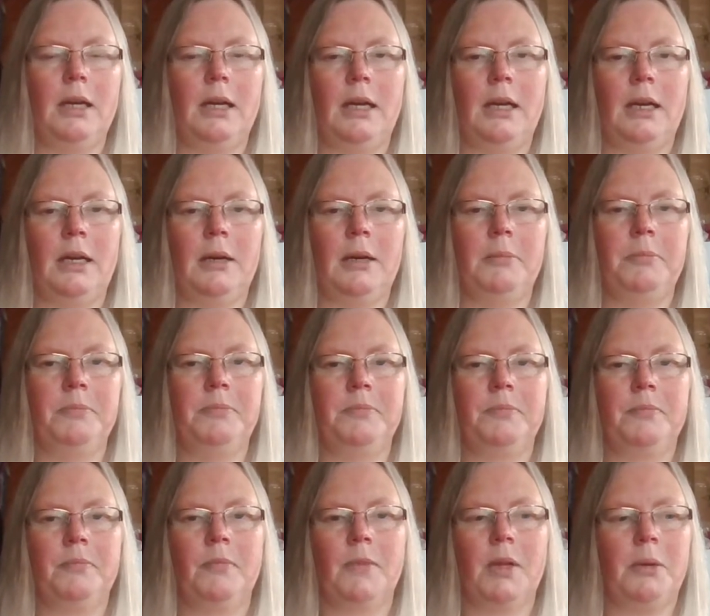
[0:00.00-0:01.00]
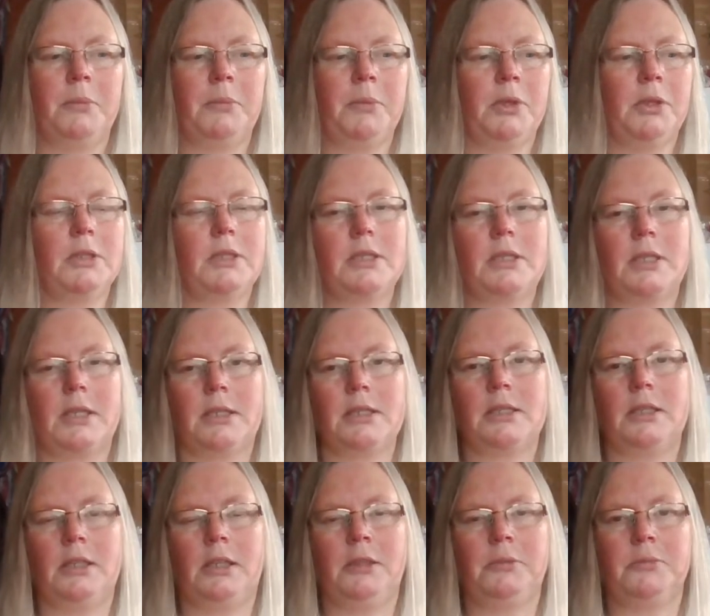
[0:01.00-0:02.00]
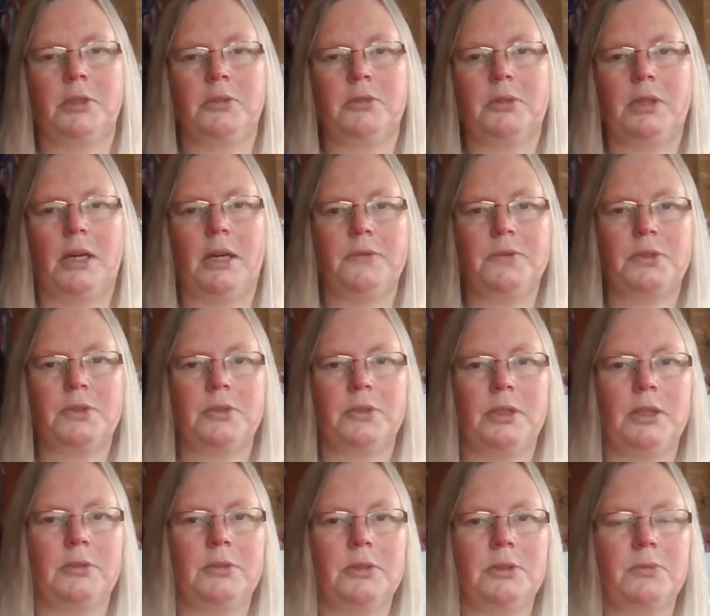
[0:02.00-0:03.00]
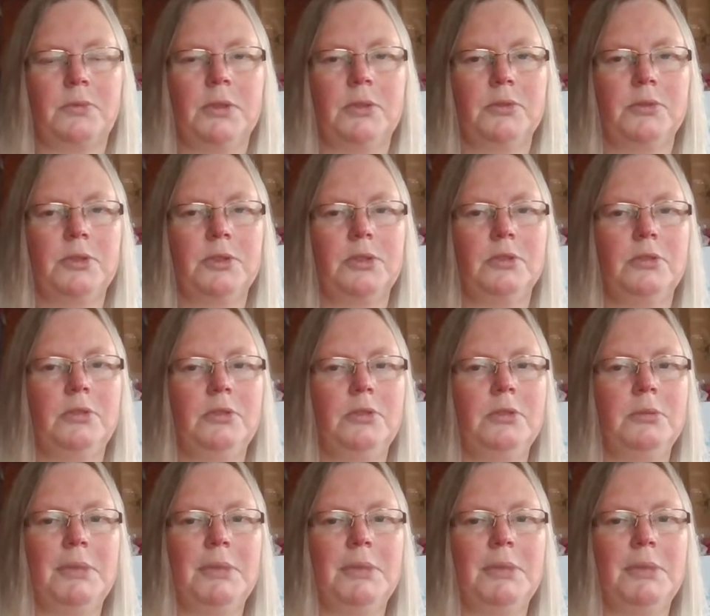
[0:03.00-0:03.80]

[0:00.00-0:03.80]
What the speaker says: I might start selling my crafts on there as well soon.